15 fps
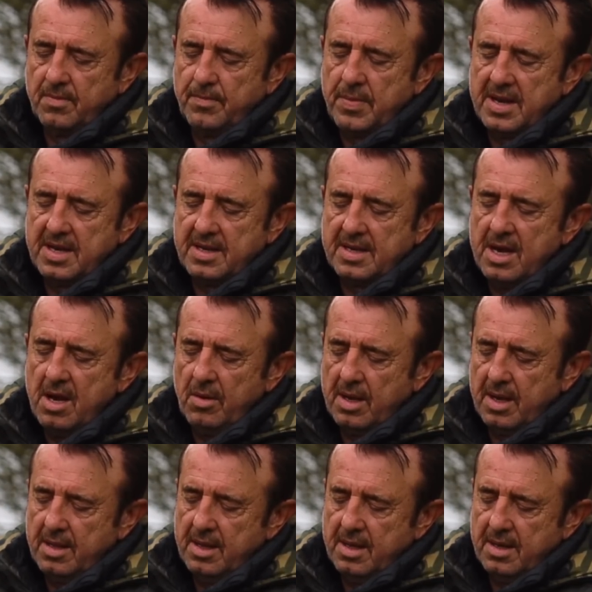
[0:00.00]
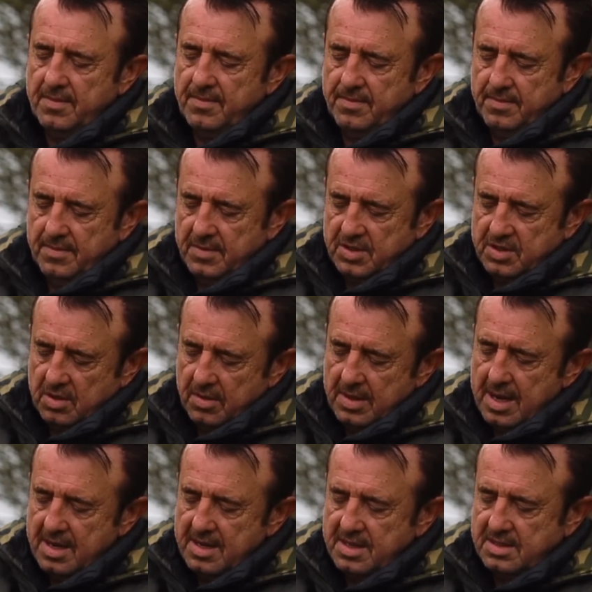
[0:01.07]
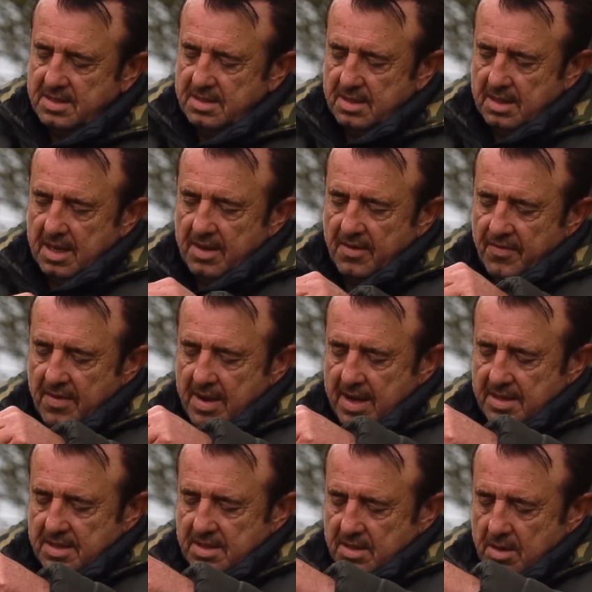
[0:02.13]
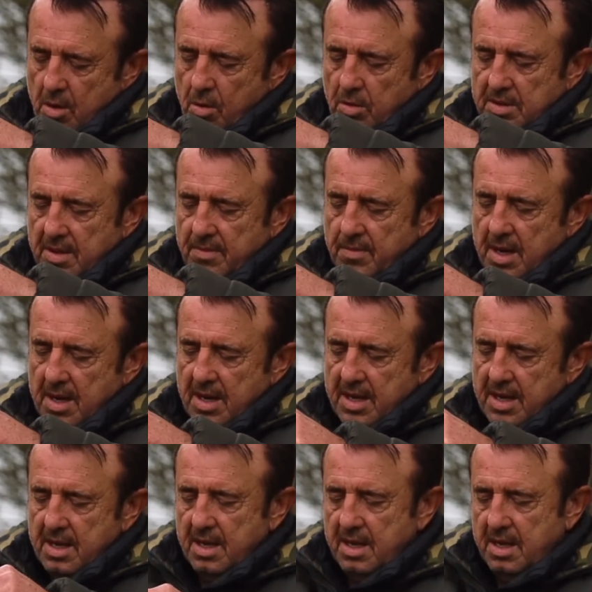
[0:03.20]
bed it down like that. So that is in effect holding my